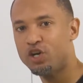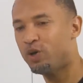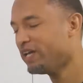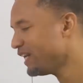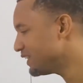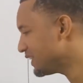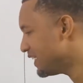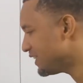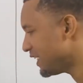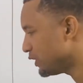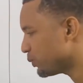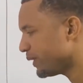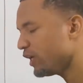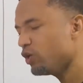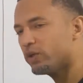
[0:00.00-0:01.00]
Now, ladies and
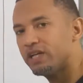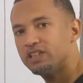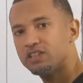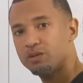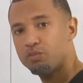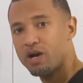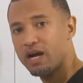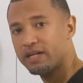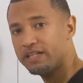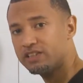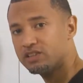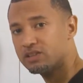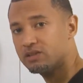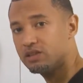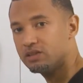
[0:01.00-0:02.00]
gents, when you look into the
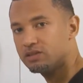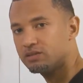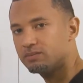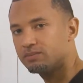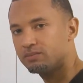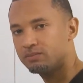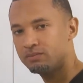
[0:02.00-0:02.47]
brackets, because